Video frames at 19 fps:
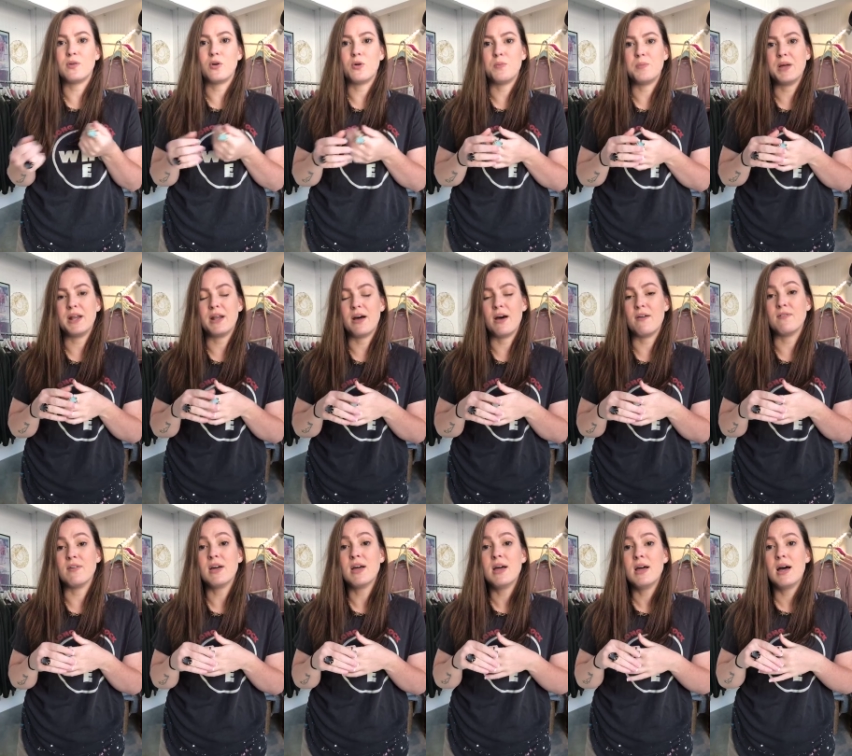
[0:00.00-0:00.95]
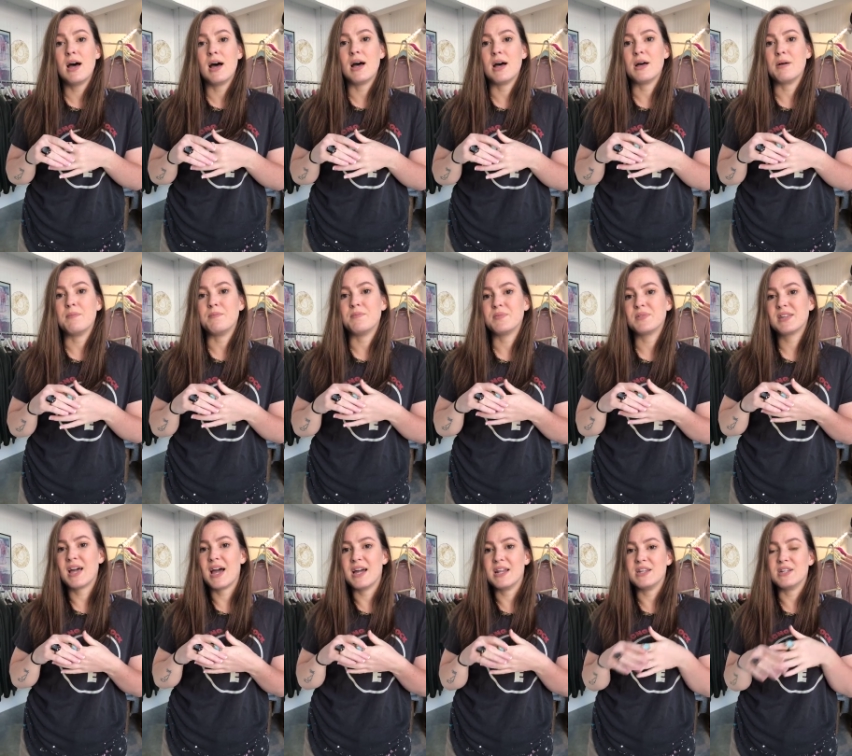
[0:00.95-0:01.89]
little bit of um,
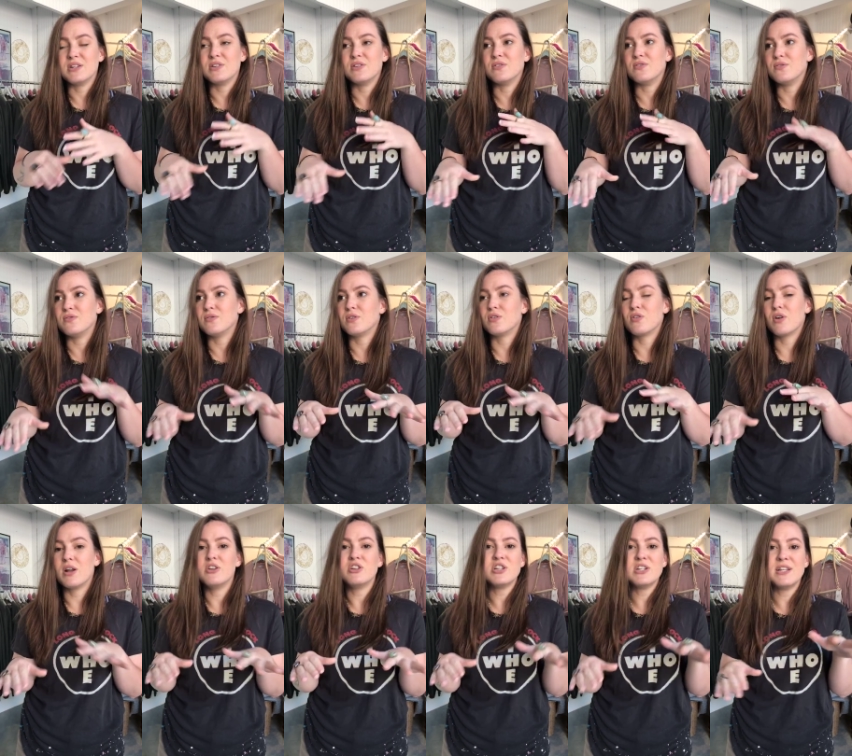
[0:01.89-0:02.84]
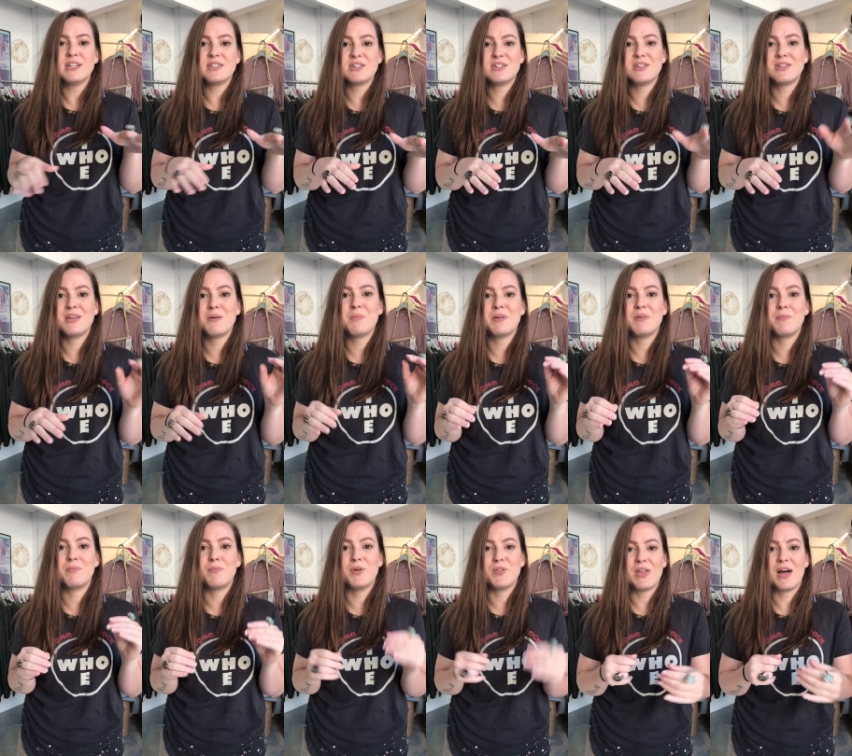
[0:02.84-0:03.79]
kind of grunginess to them, but
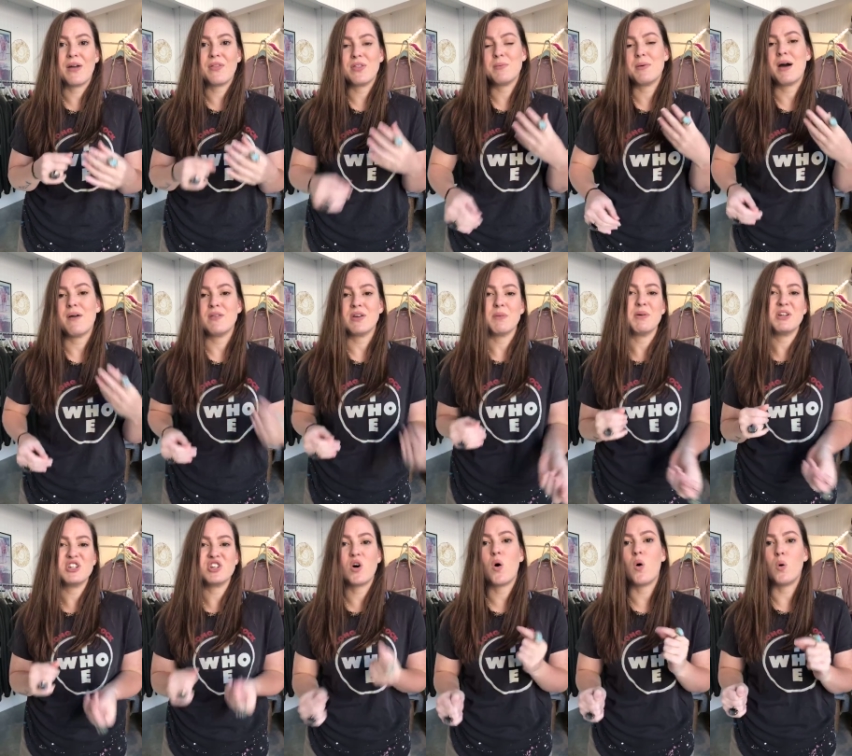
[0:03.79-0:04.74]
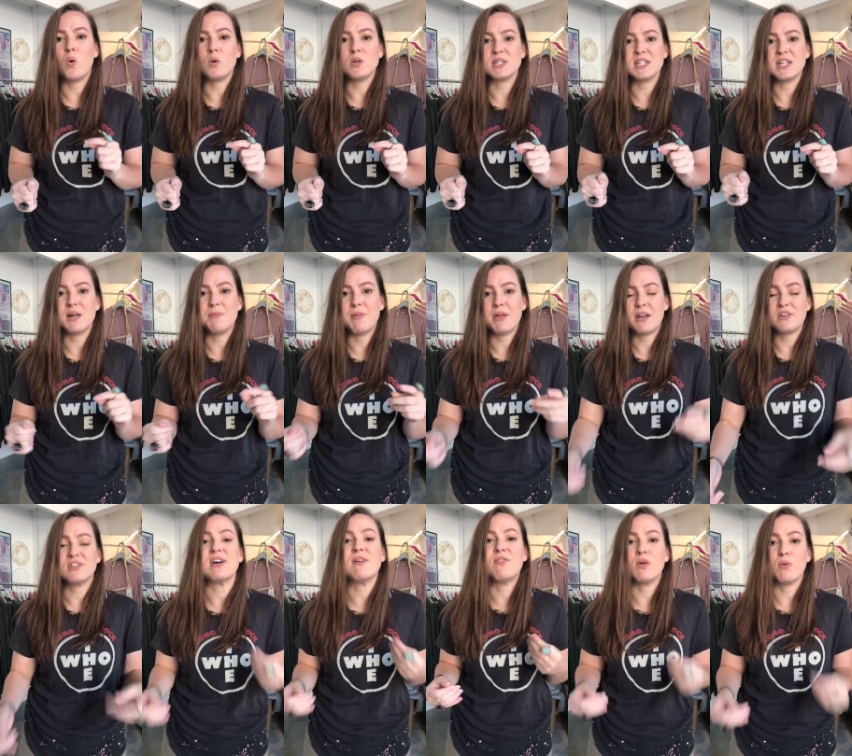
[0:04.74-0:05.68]
without them having a bunch of holes in them. They
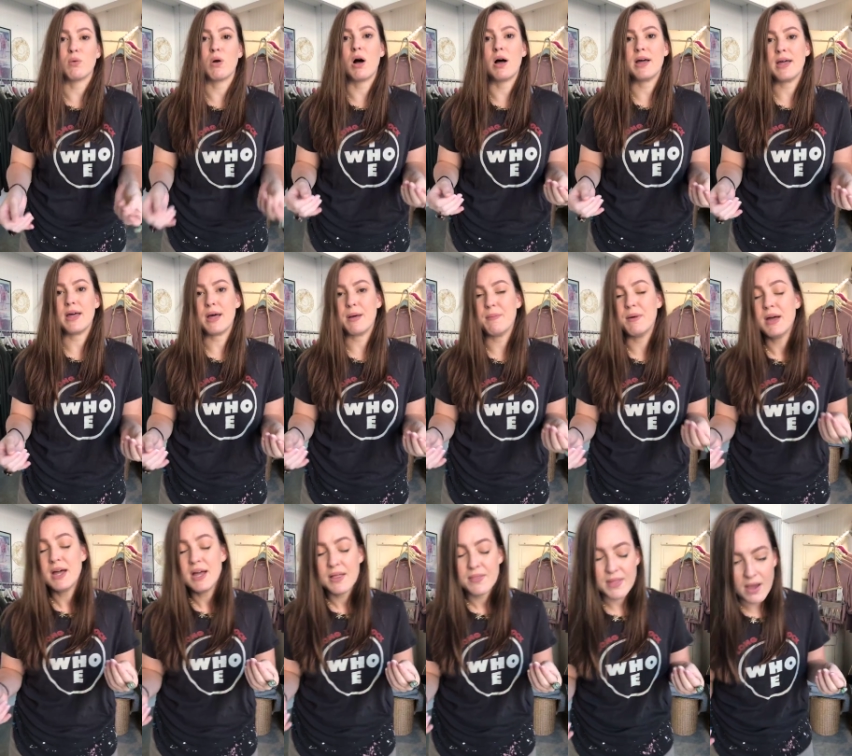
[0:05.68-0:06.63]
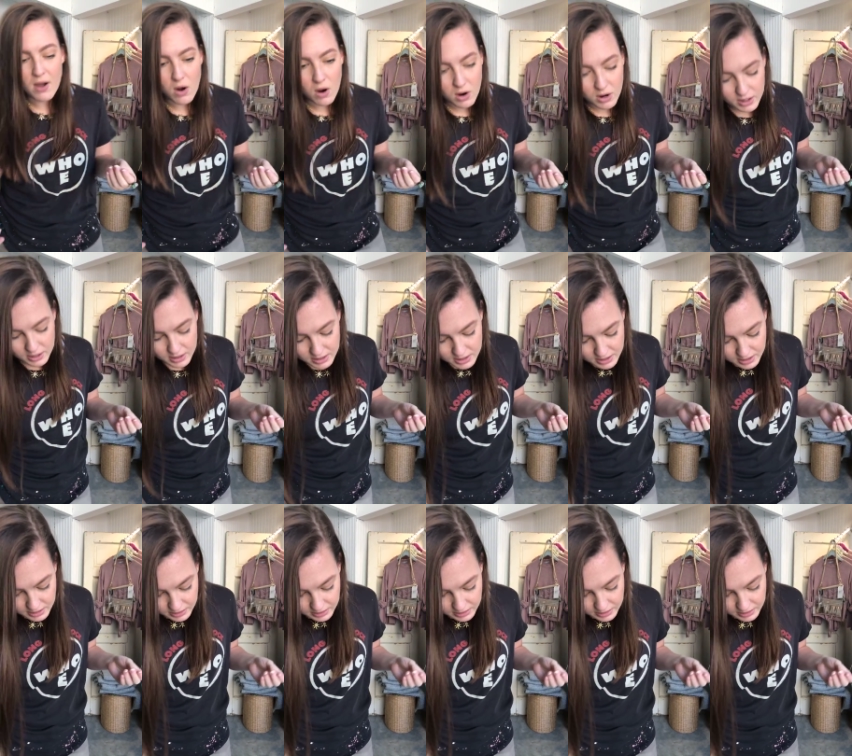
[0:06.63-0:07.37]
just have the raw hem. They are